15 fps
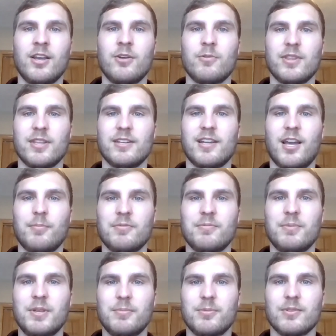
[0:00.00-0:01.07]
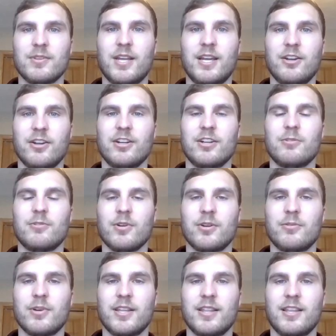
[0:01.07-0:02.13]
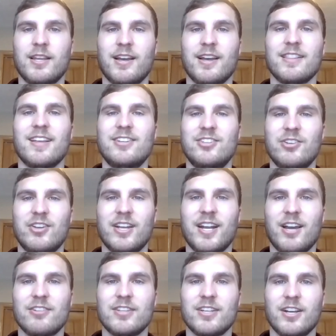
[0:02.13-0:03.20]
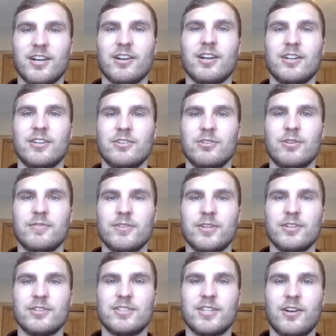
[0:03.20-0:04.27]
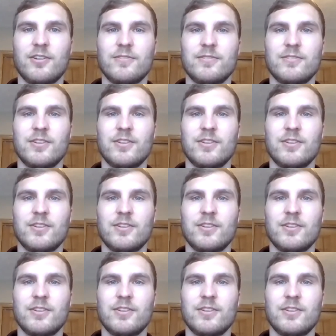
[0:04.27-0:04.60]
with the type of people that you're going to work with unless you get out there and do it for yourself.